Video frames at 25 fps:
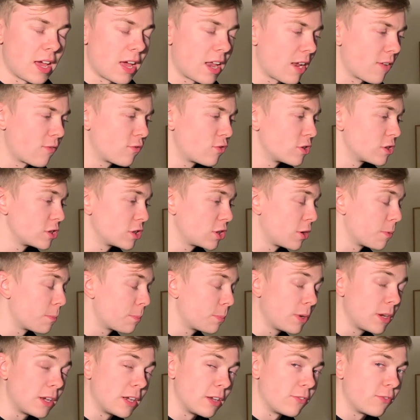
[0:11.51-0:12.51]
and I've just
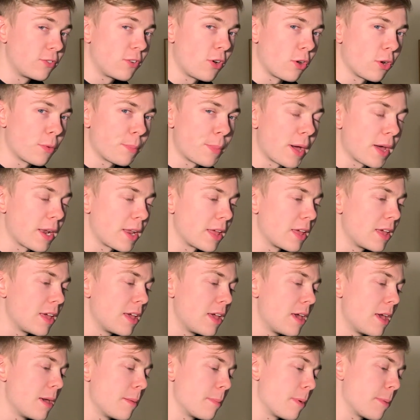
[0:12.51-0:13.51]
completely forgotten about it
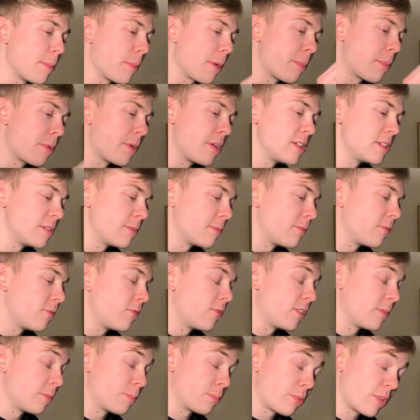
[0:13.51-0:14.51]
in my
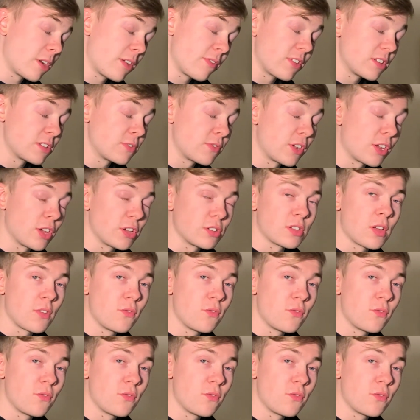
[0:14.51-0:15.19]
previous videos.